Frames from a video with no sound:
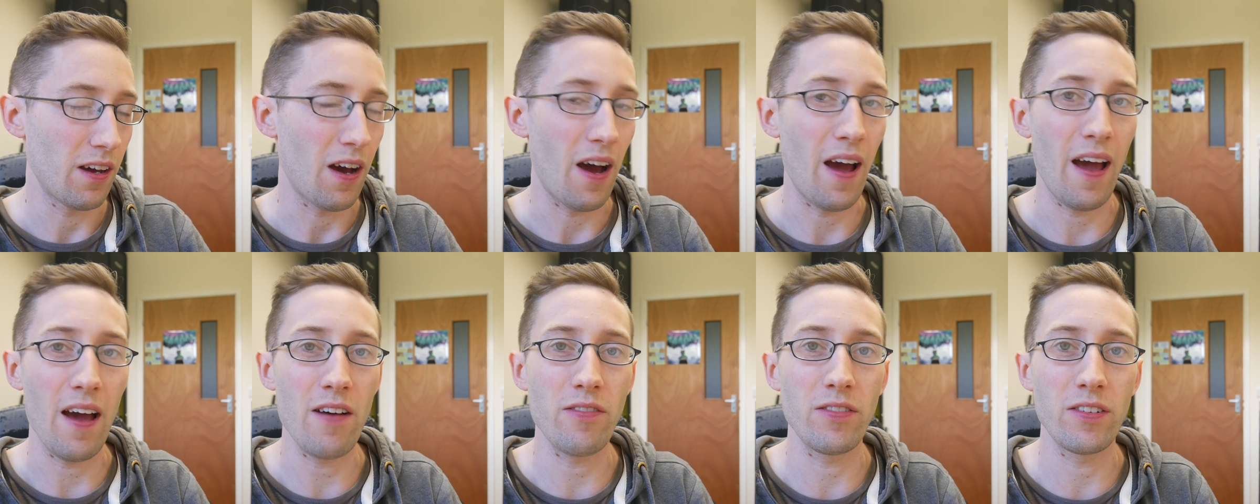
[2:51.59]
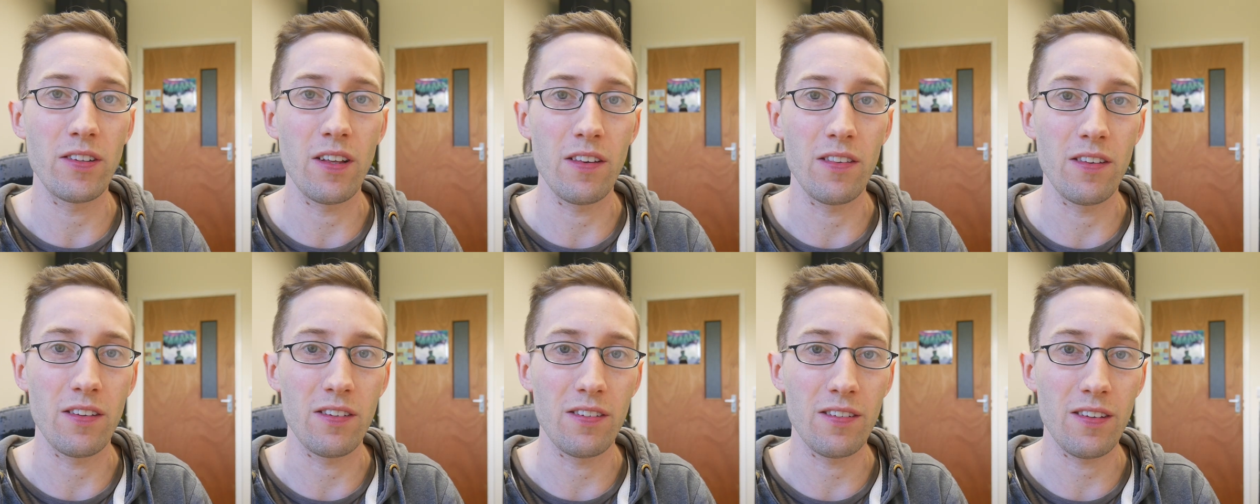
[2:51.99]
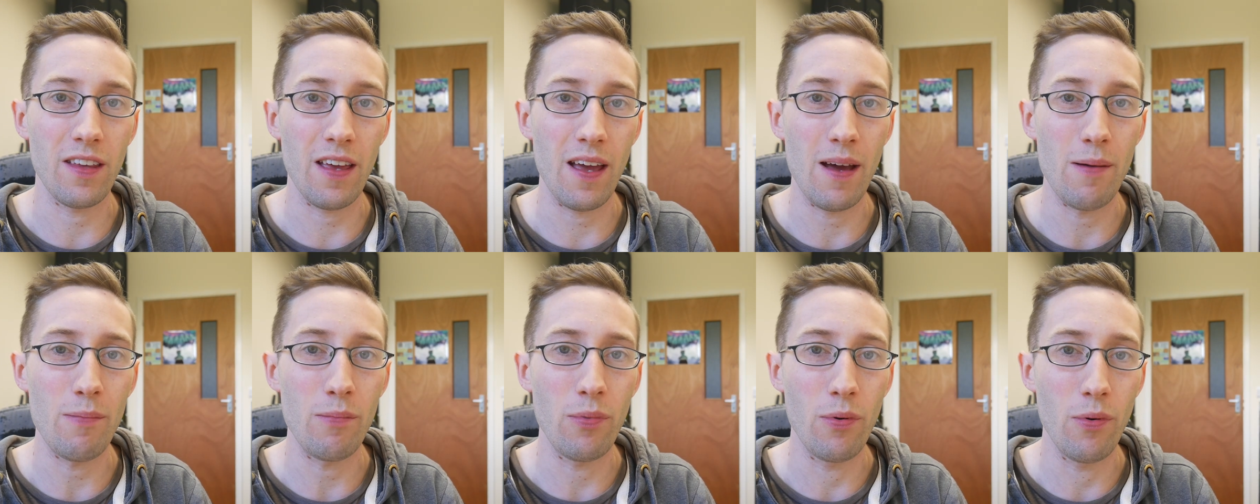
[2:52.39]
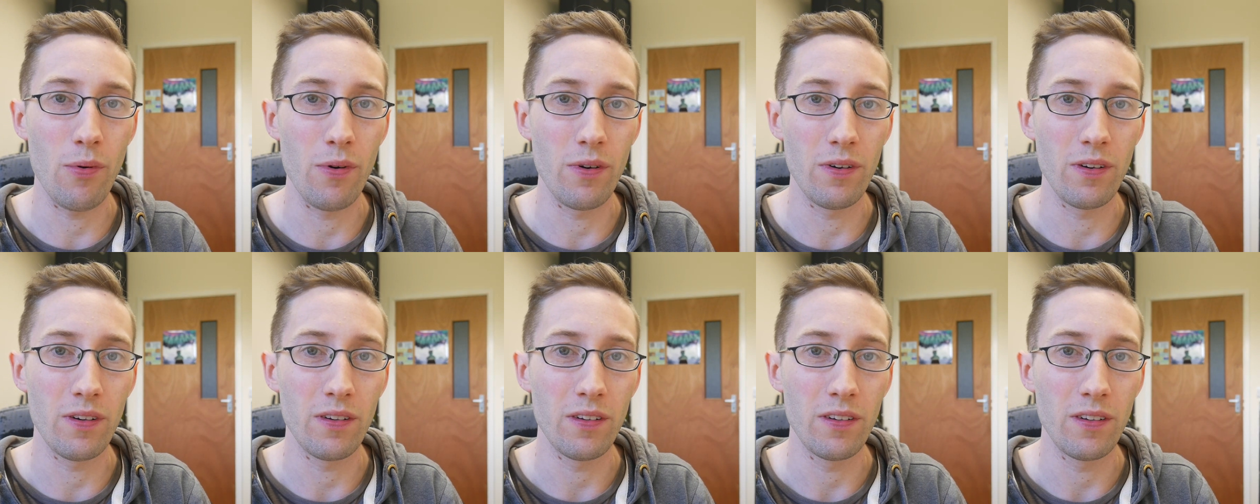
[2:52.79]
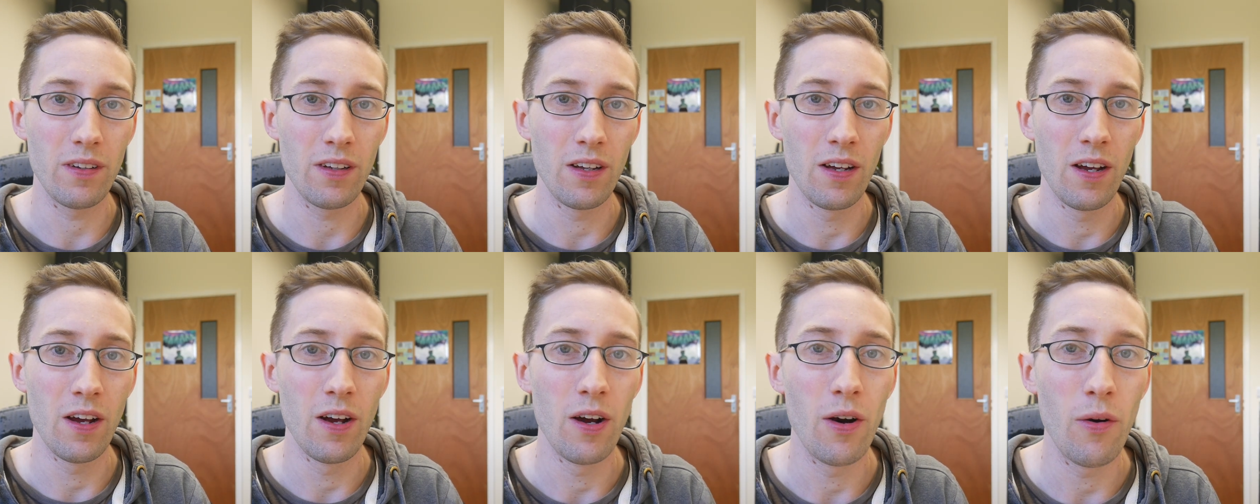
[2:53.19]
I haven't done the scamp one.
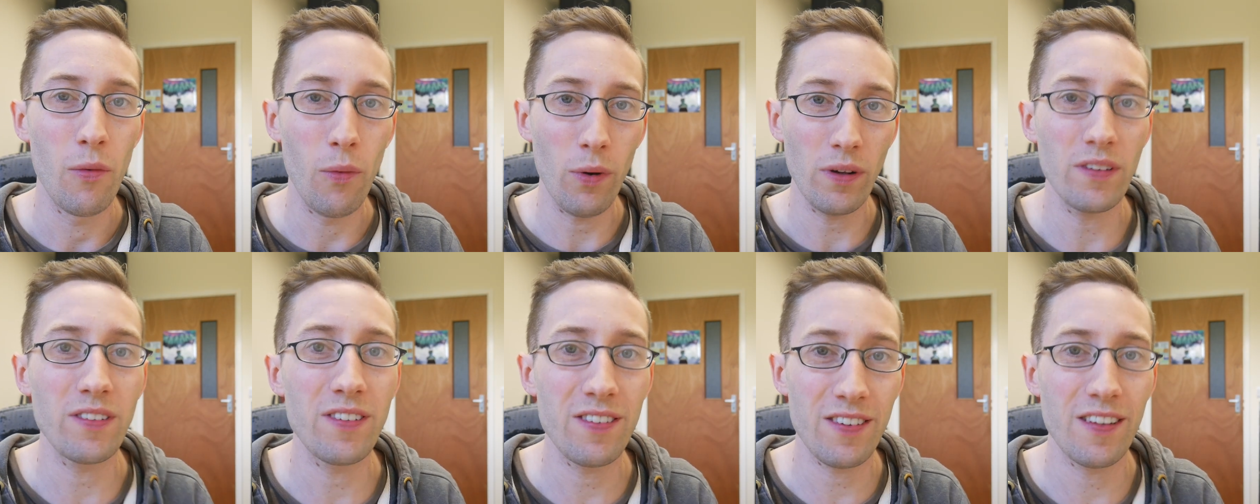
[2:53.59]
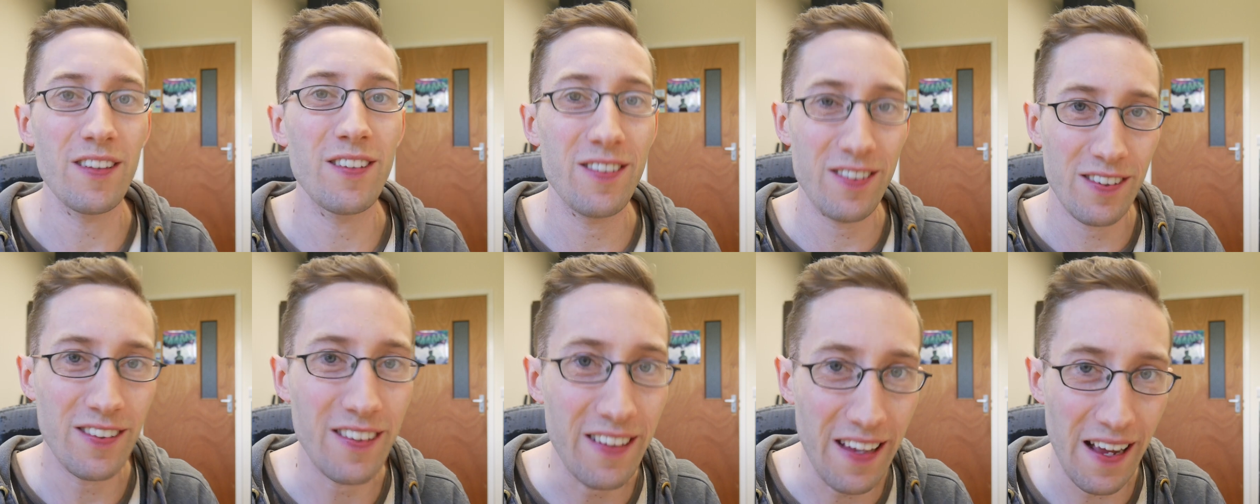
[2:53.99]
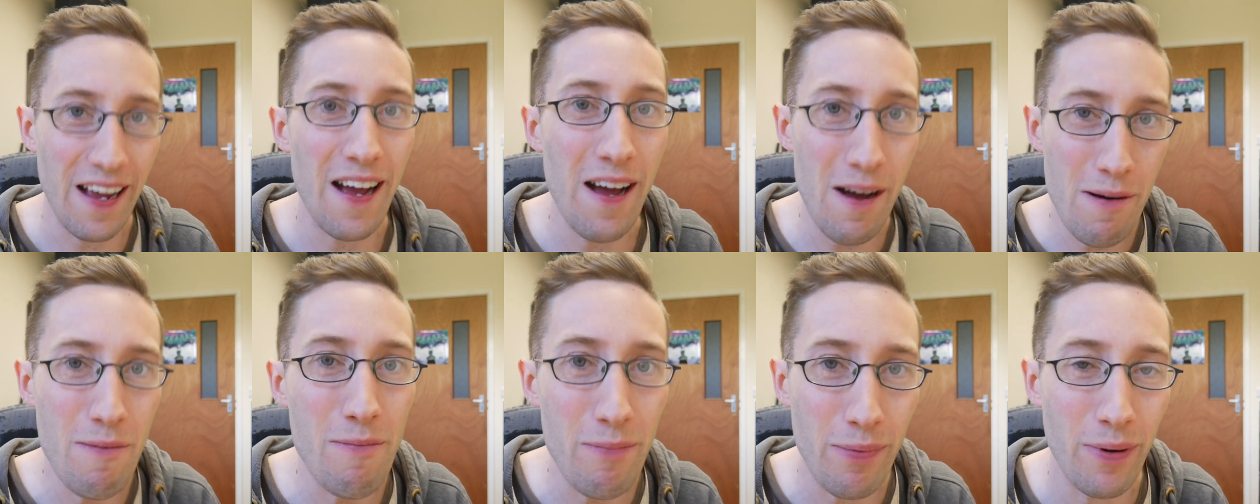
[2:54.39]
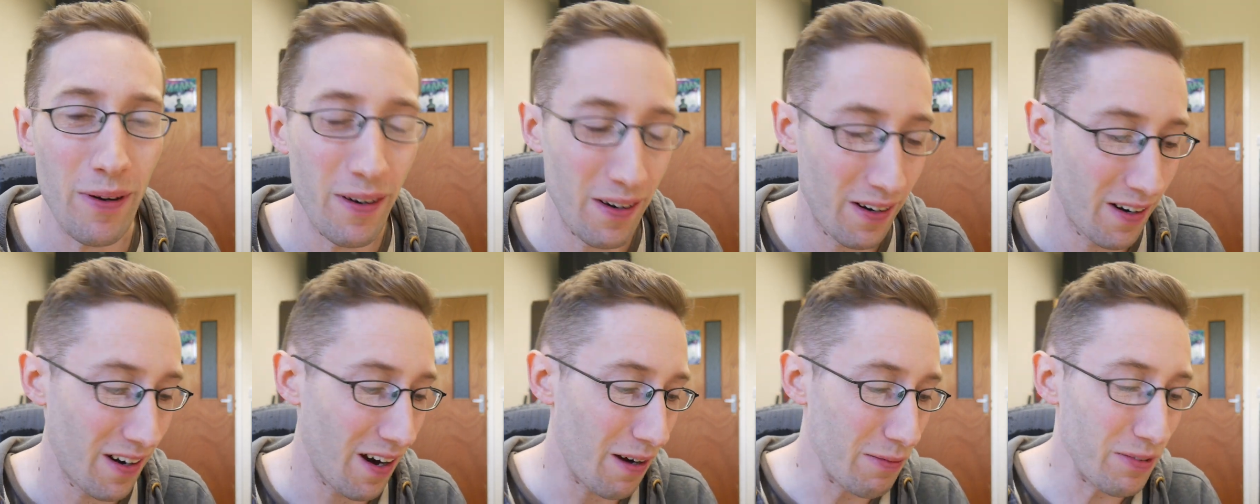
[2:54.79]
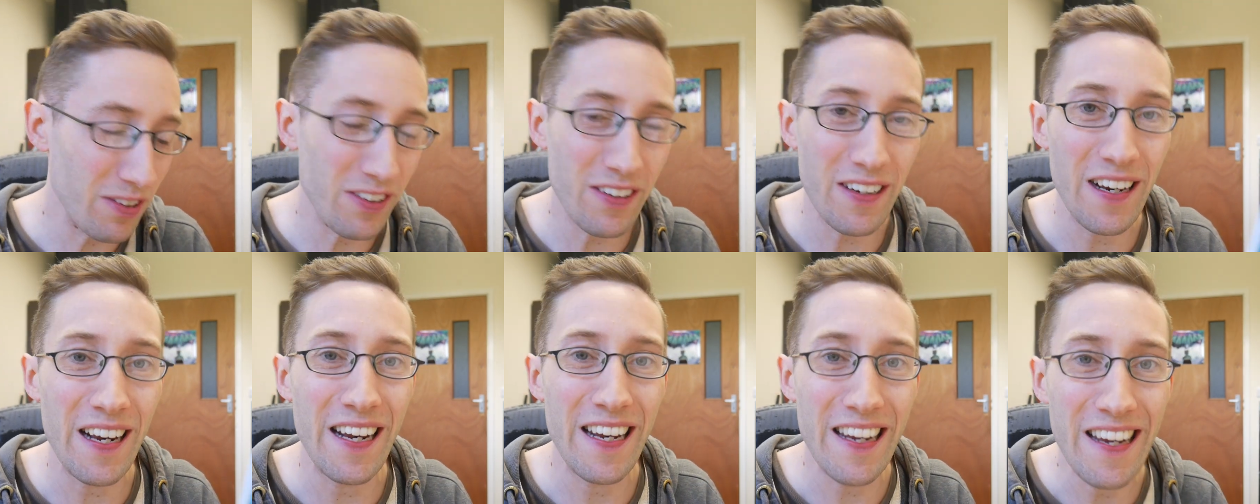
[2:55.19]
What's the scamp? I'm just
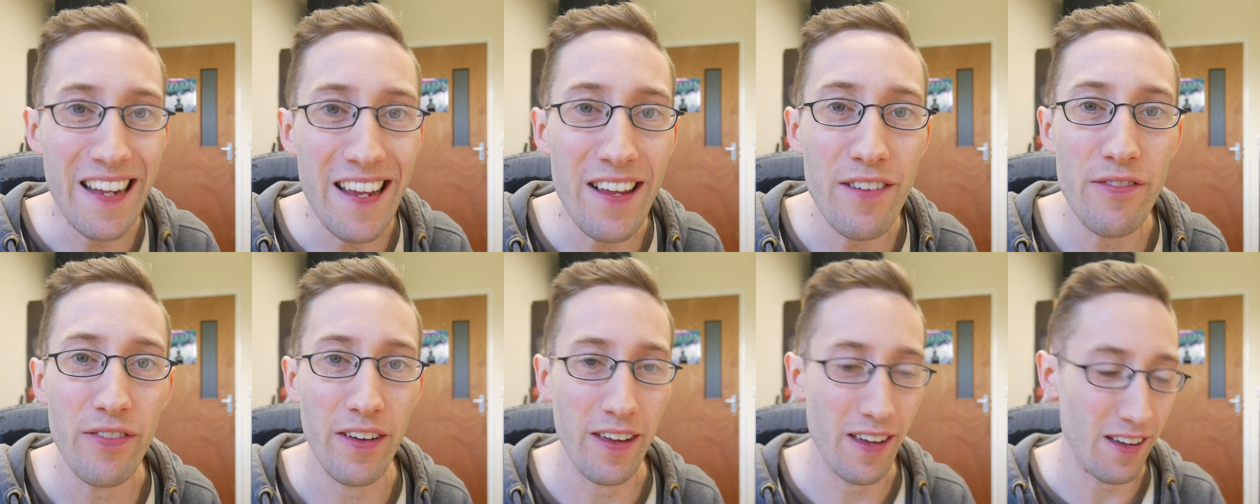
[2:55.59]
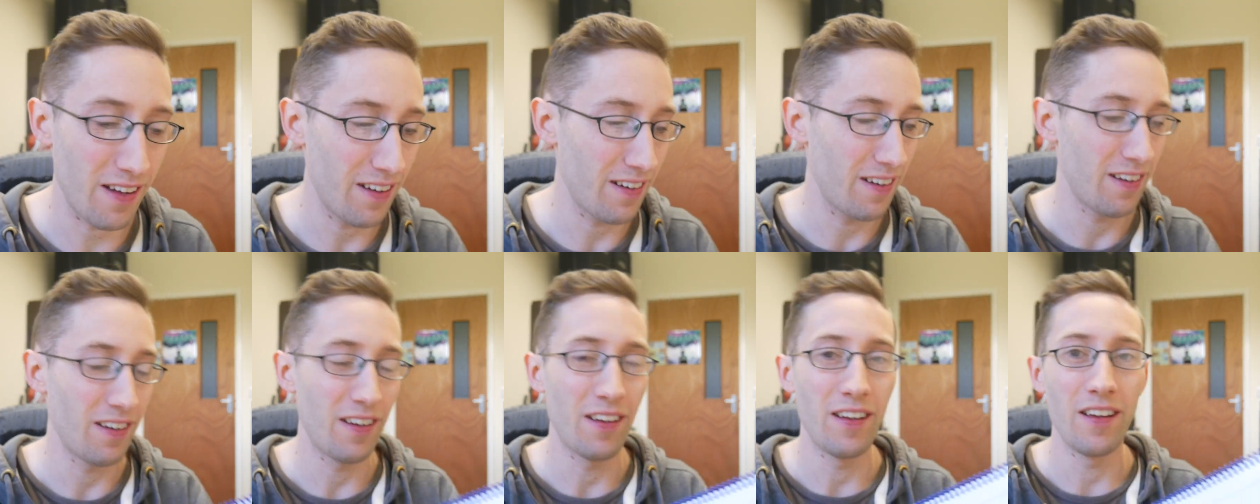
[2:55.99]
gonna leave it.